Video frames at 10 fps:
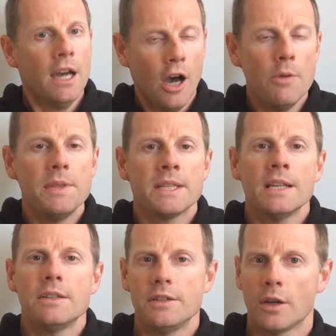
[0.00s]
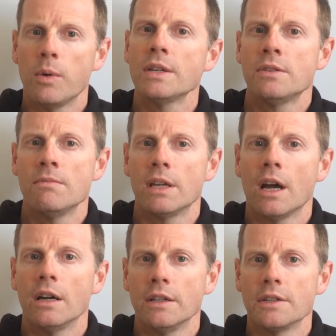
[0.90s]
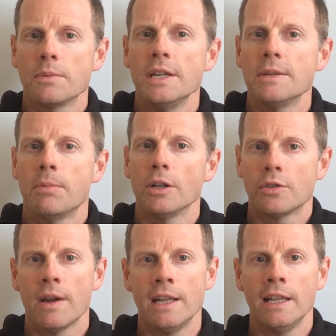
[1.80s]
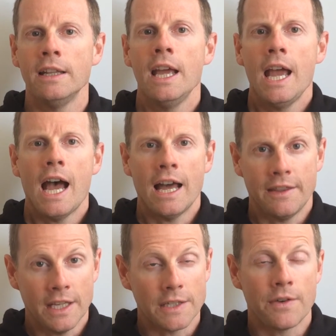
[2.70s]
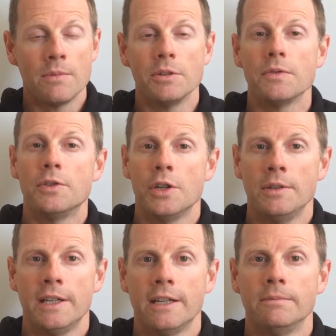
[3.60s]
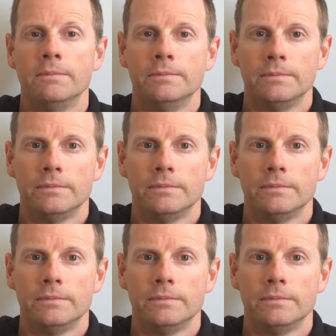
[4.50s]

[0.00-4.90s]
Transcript: I hope this answers your question regarding sweet spot training, and thanks very much for tuning in.